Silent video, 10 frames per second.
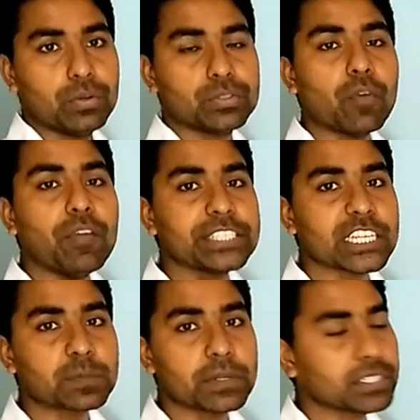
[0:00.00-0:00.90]
So which
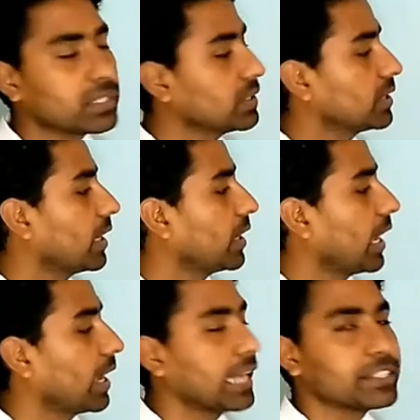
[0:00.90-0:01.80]
expression?
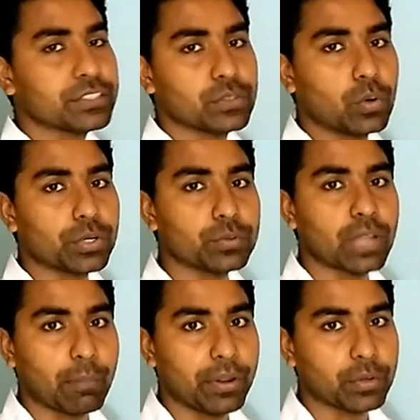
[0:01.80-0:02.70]
H is equal to
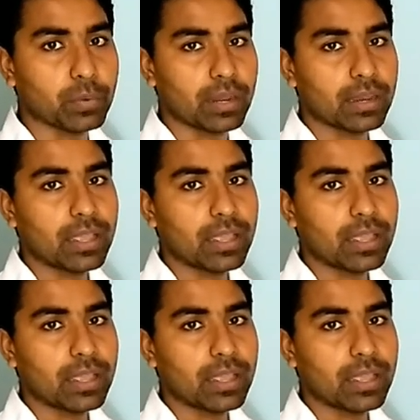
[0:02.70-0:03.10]
m into L.